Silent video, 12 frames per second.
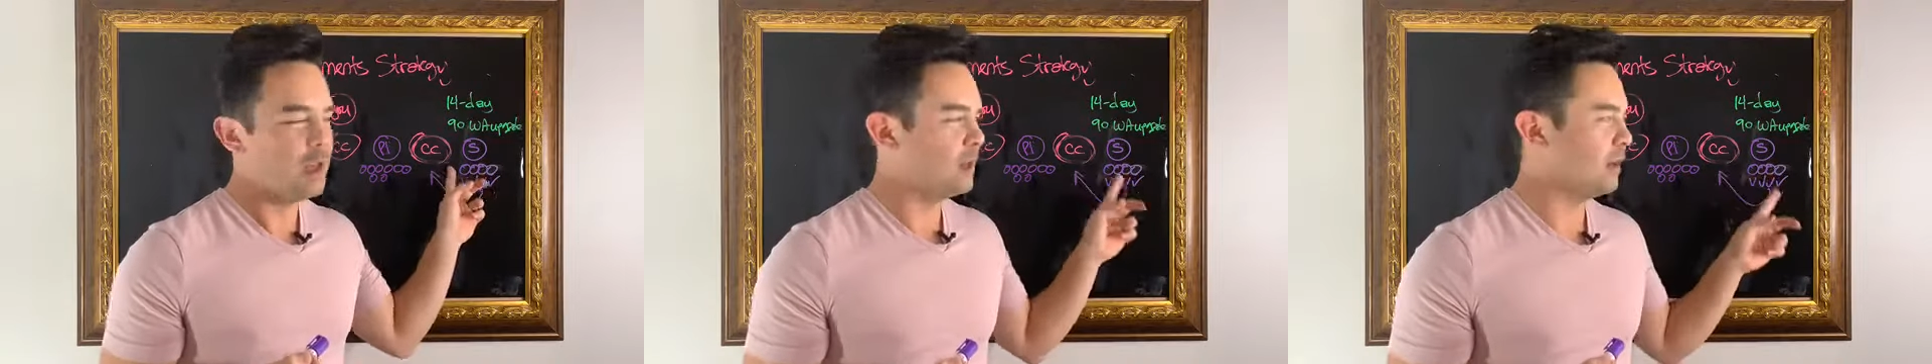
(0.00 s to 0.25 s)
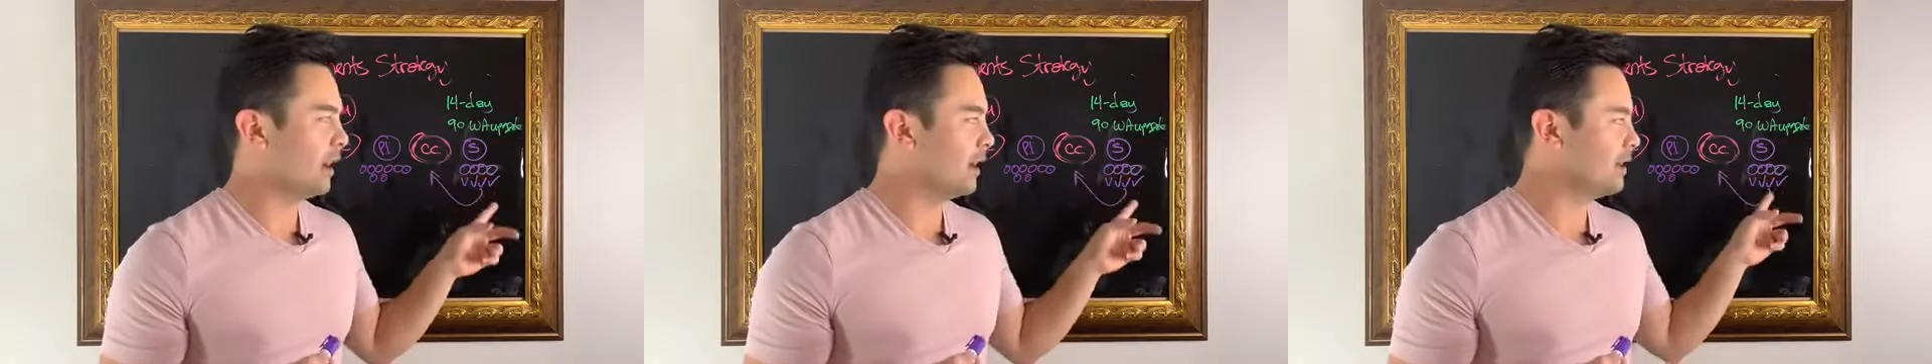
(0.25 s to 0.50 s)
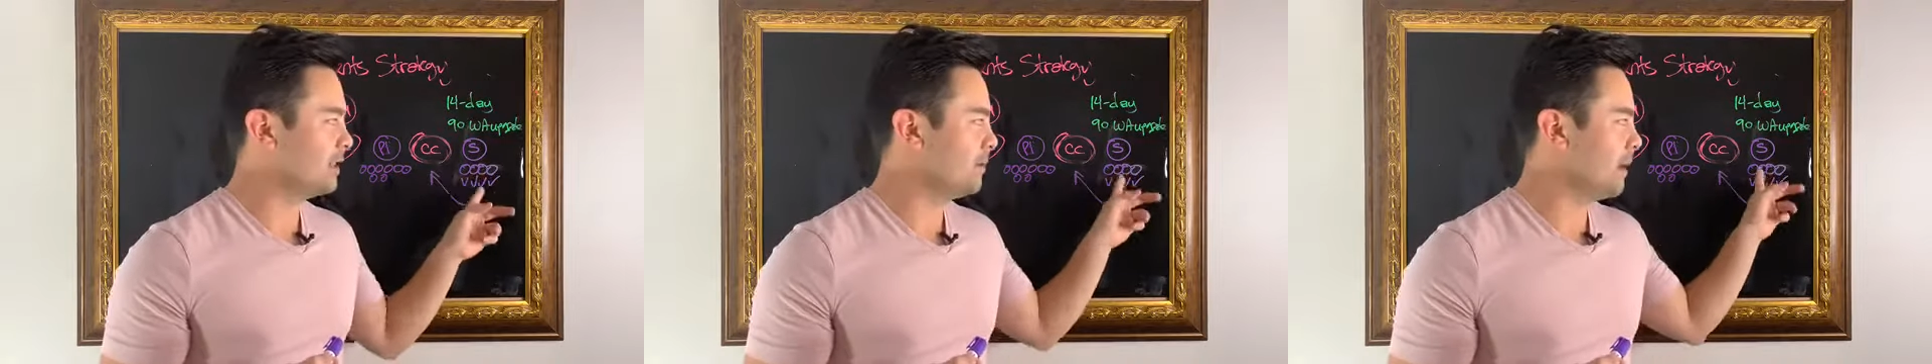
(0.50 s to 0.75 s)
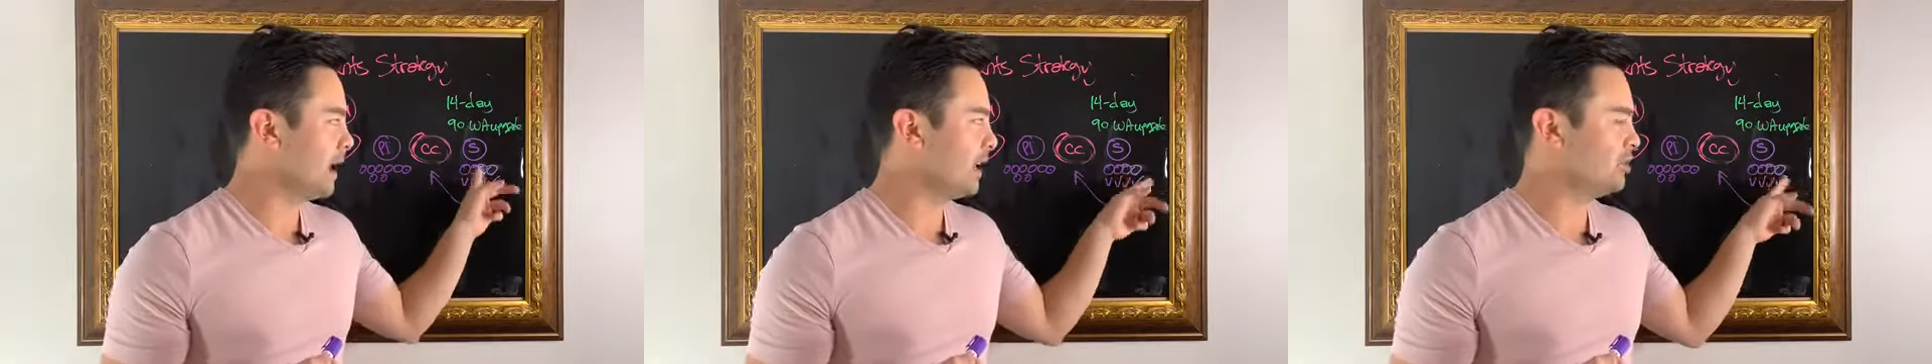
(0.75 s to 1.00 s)
not into
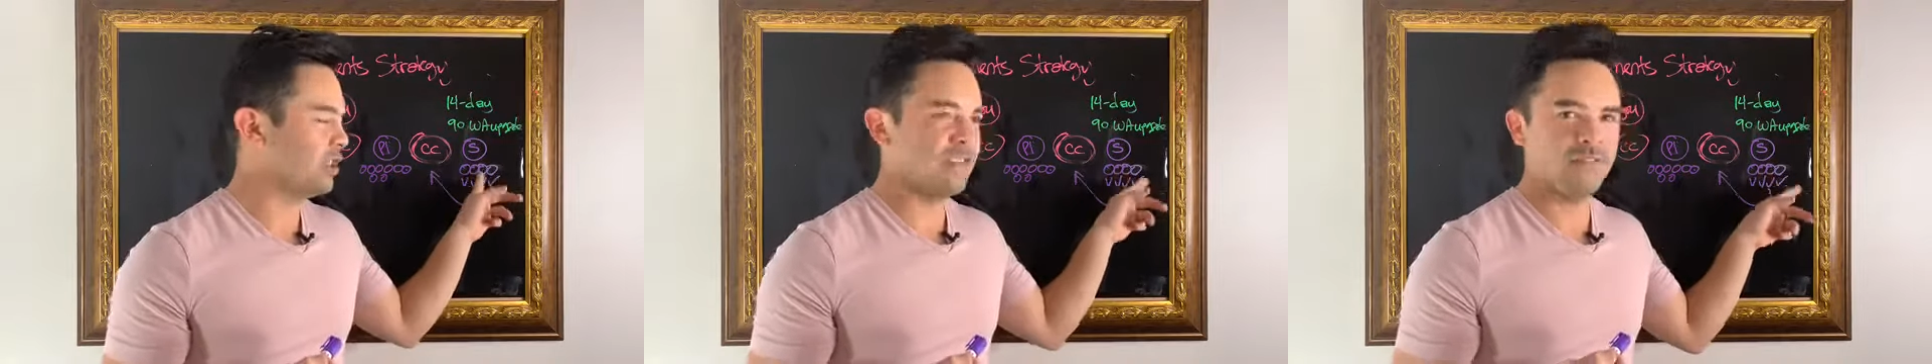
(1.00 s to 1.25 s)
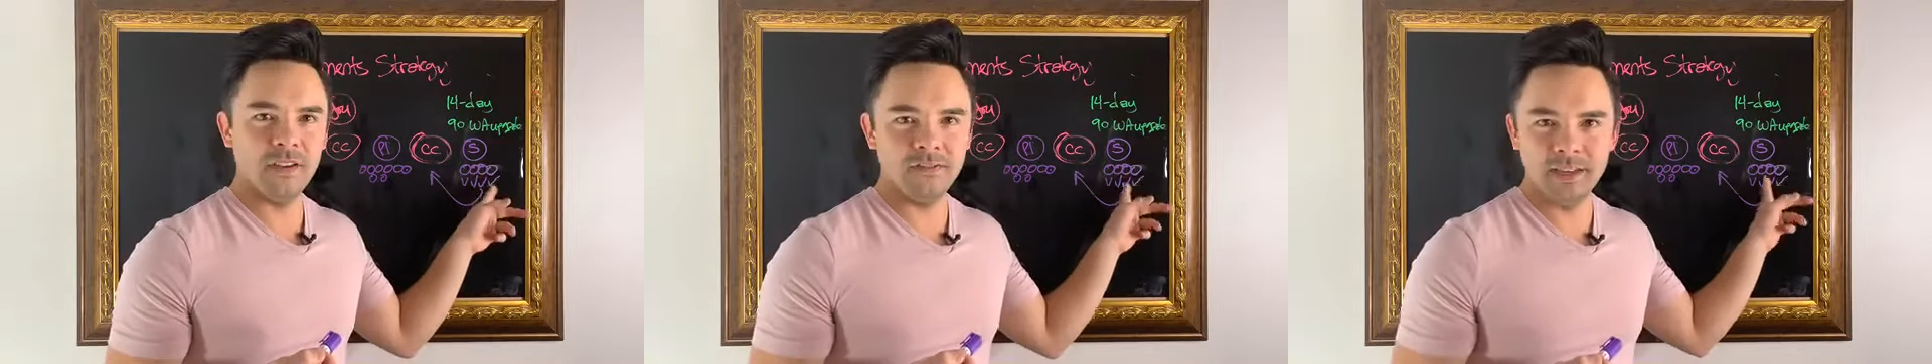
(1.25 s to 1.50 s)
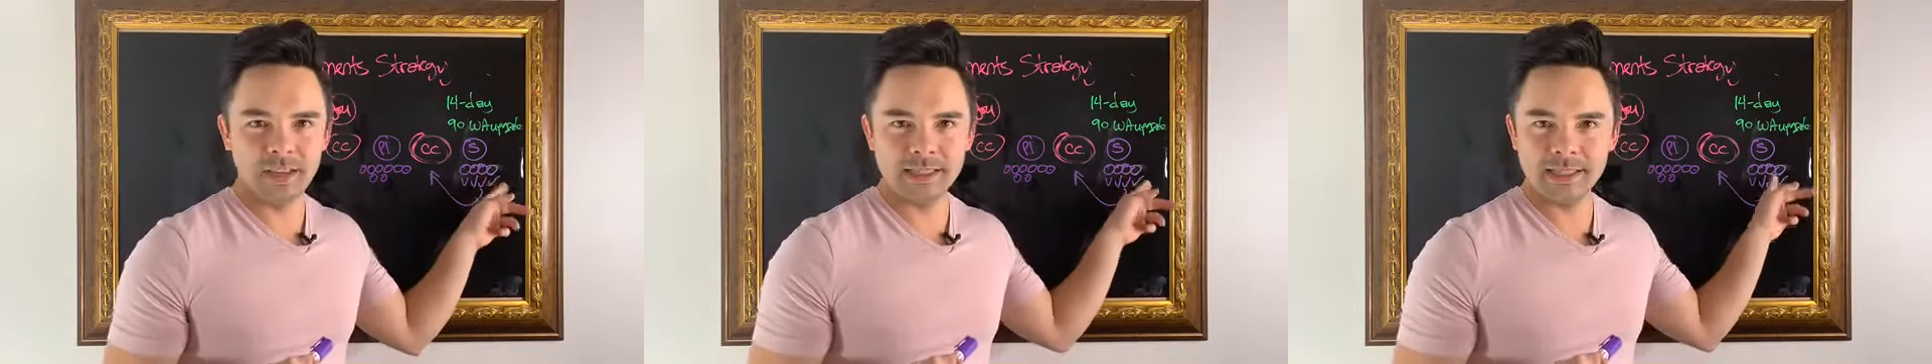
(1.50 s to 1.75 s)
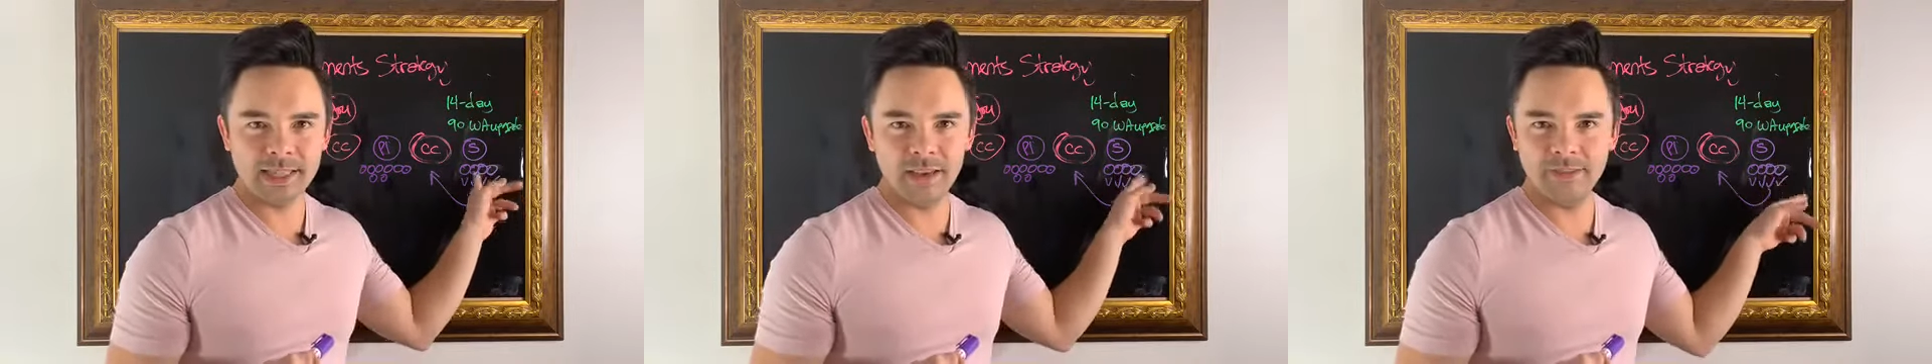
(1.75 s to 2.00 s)
managing 50 and
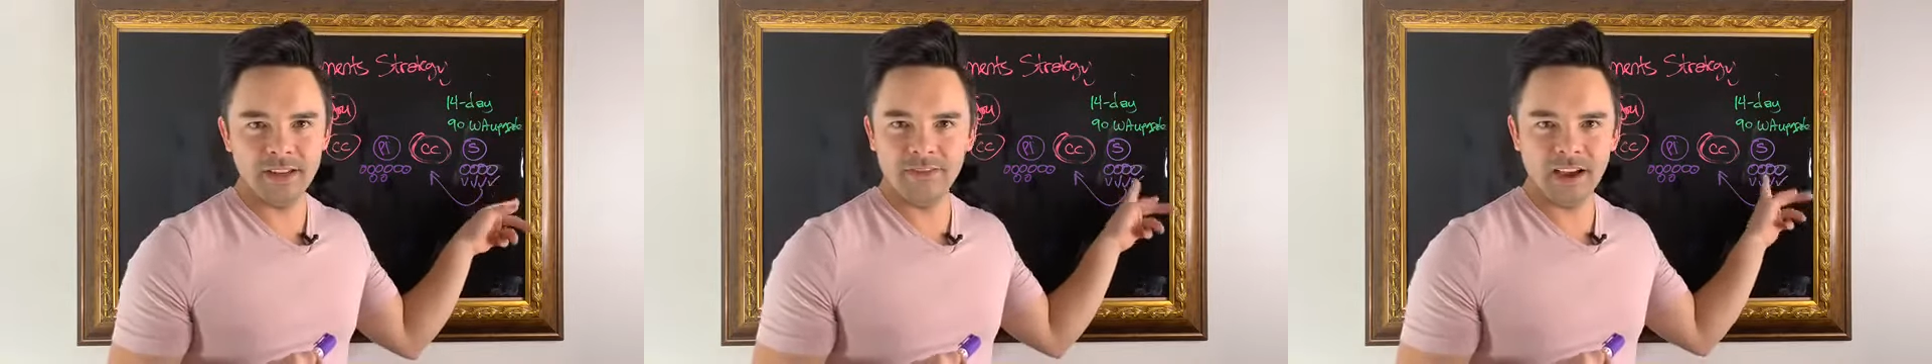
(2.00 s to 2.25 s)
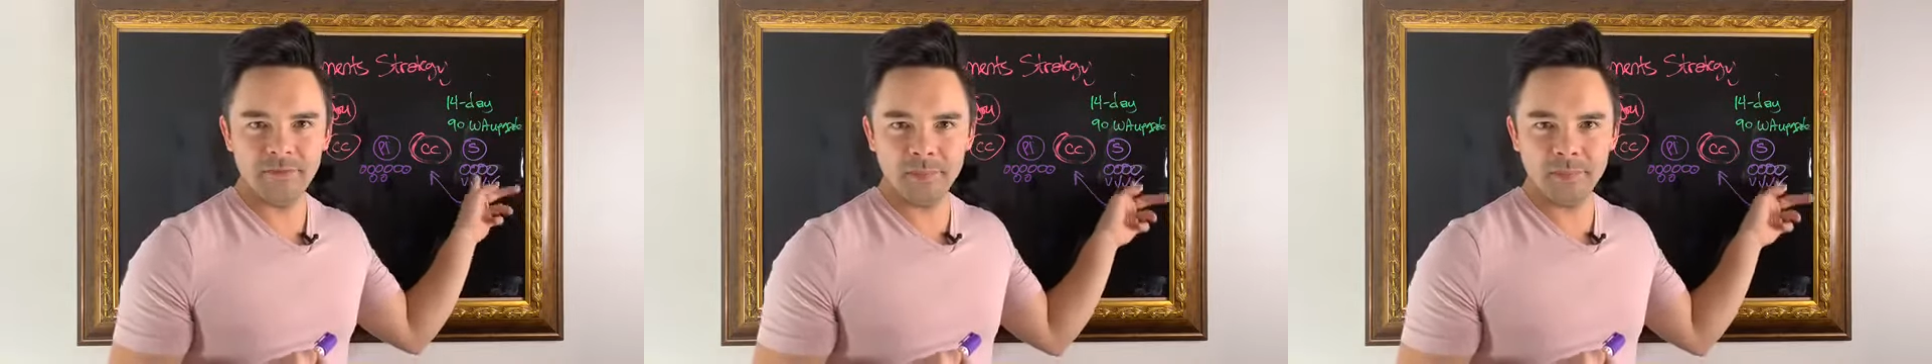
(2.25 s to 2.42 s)
75